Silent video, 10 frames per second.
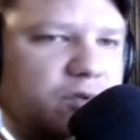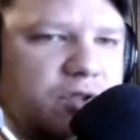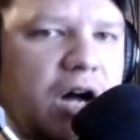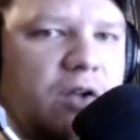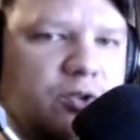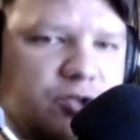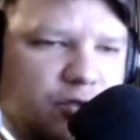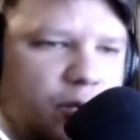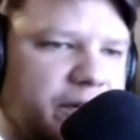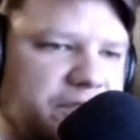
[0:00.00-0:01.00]
dollar
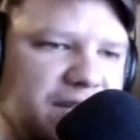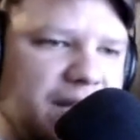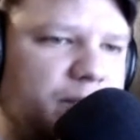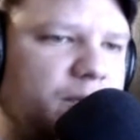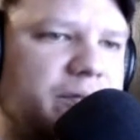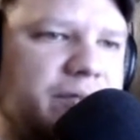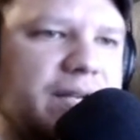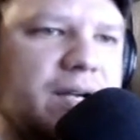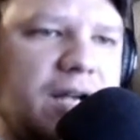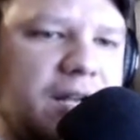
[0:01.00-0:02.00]
store example of
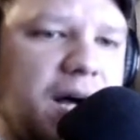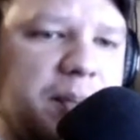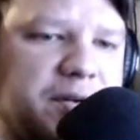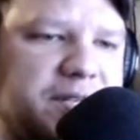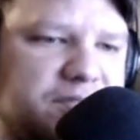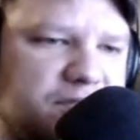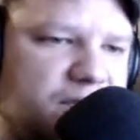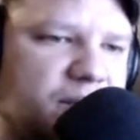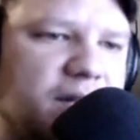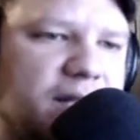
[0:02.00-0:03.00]
like a, an operating
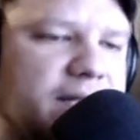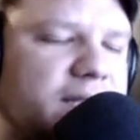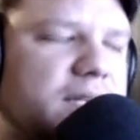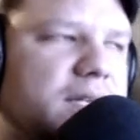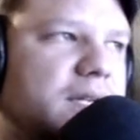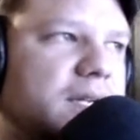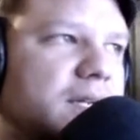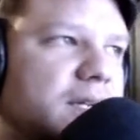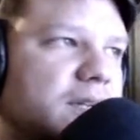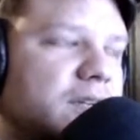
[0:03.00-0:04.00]
system, right? Like
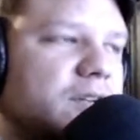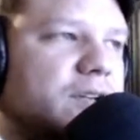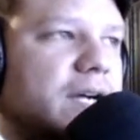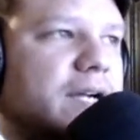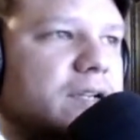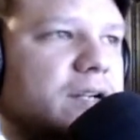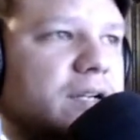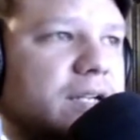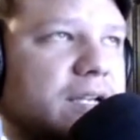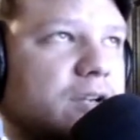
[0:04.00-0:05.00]
yeah. you're not you're not
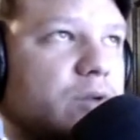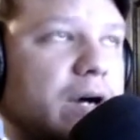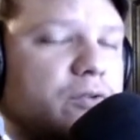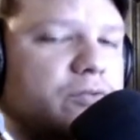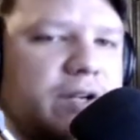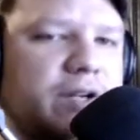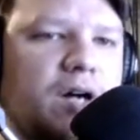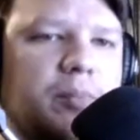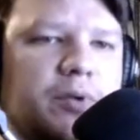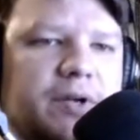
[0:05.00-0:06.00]
going to get crowd funded
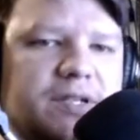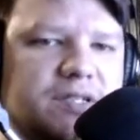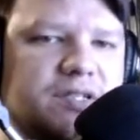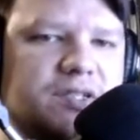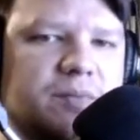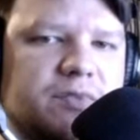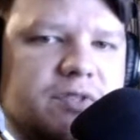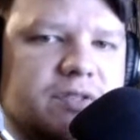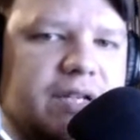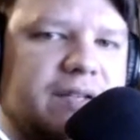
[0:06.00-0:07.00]
operating
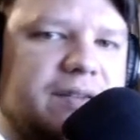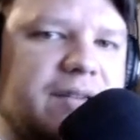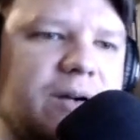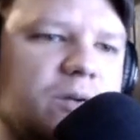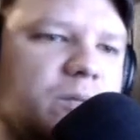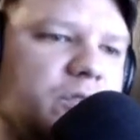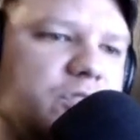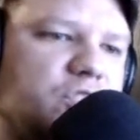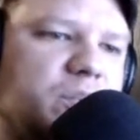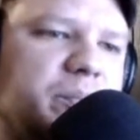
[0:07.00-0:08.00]
systems like that are
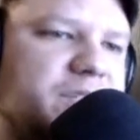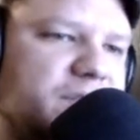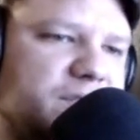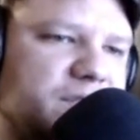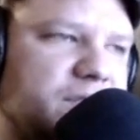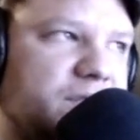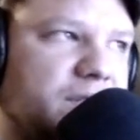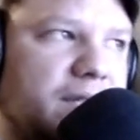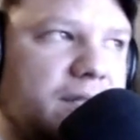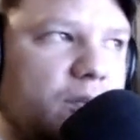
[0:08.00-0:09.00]
legit businesses
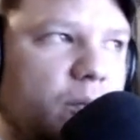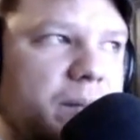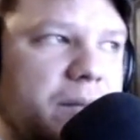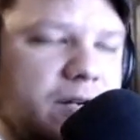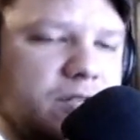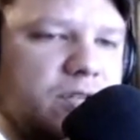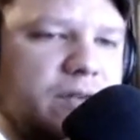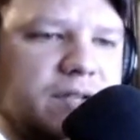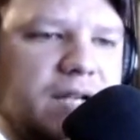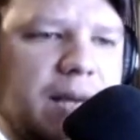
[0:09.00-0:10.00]
like the way
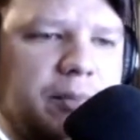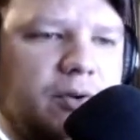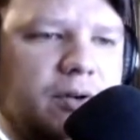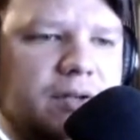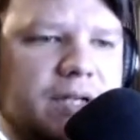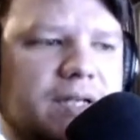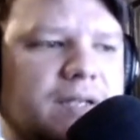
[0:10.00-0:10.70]
Microsoft and Apple are like